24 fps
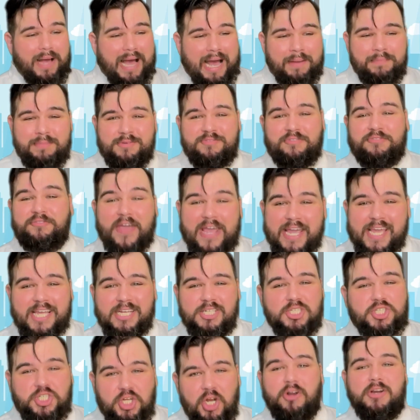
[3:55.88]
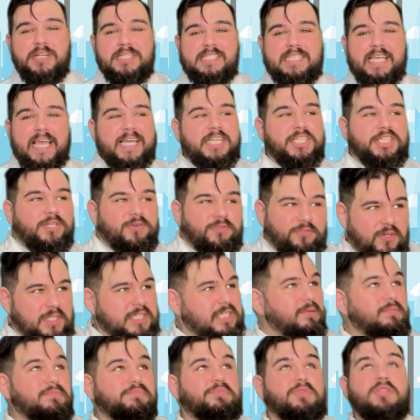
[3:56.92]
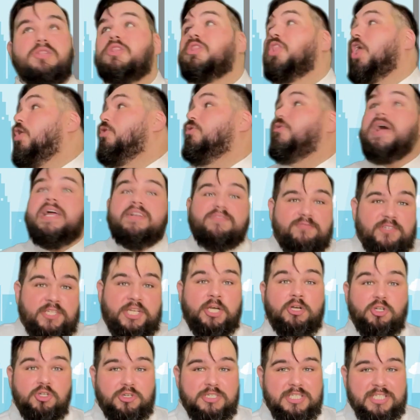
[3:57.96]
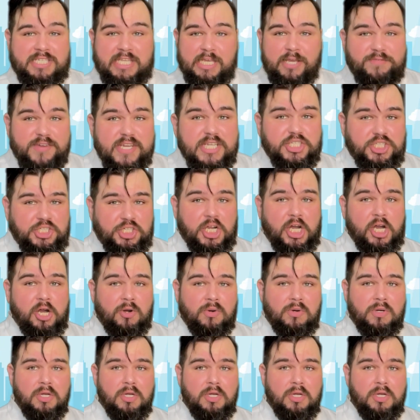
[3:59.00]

I'm a fake insurance agent for some low-rent children's TV show.